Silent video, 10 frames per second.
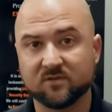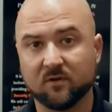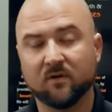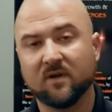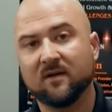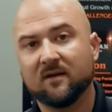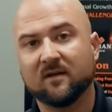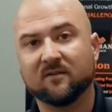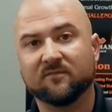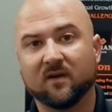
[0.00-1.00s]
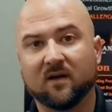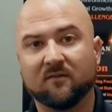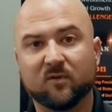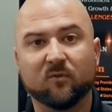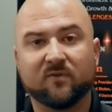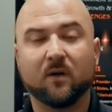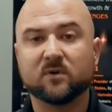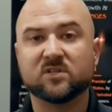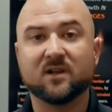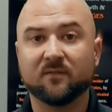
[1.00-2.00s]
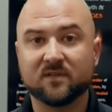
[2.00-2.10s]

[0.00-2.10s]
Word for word: So if you don't find what you need